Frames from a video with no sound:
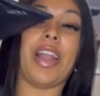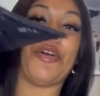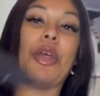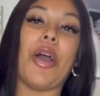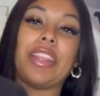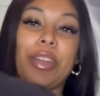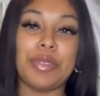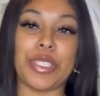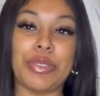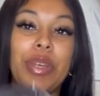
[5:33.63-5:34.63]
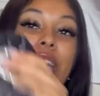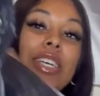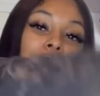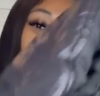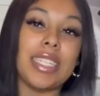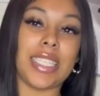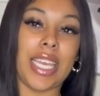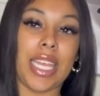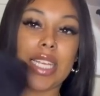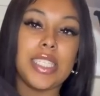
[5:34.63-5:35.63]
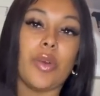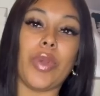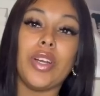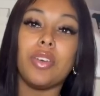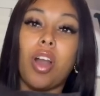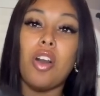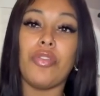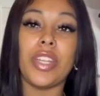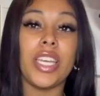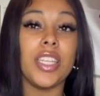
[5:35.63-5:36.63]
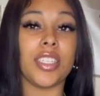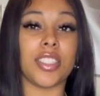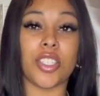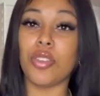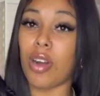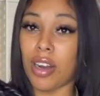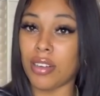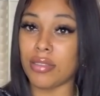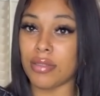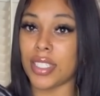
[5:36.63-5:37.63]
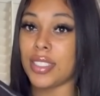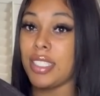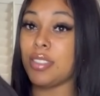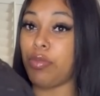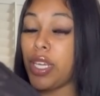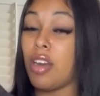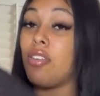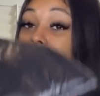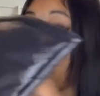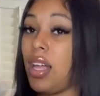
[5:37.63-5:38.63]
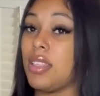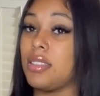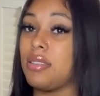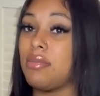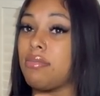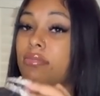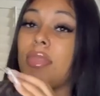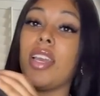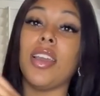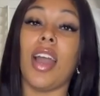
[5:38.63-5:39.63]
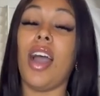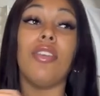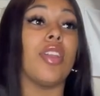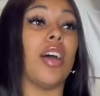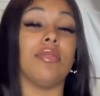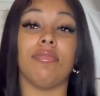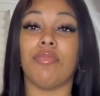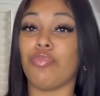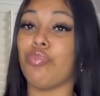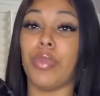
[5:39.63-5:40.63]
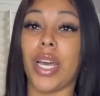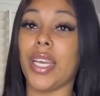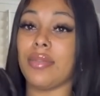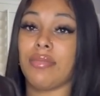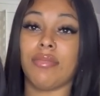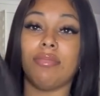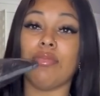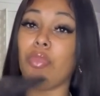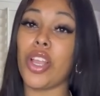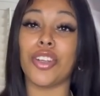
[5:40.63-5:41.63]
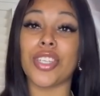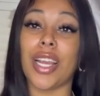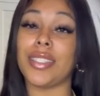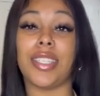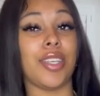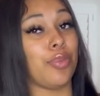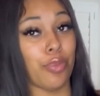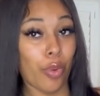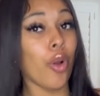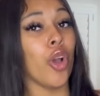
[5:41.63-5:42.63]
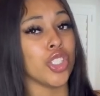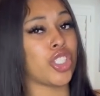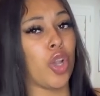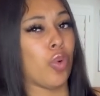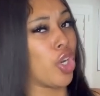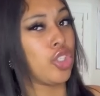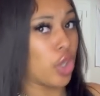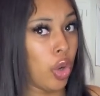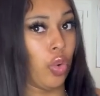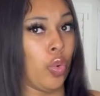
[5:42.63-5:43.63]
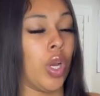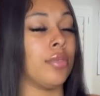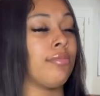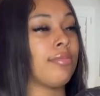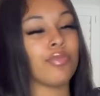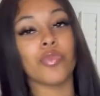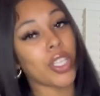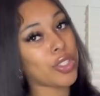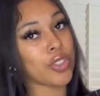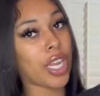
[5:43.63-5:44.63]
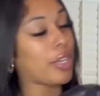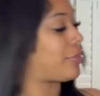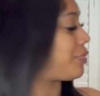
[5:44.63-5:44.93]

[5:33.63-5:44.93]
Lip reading: I don't know. I thought it was cute. So I had to get it. So we gonna hopefully it looks cute on because this big old collar. I don't know. But we're gonna try and see what it do. Let's go try it.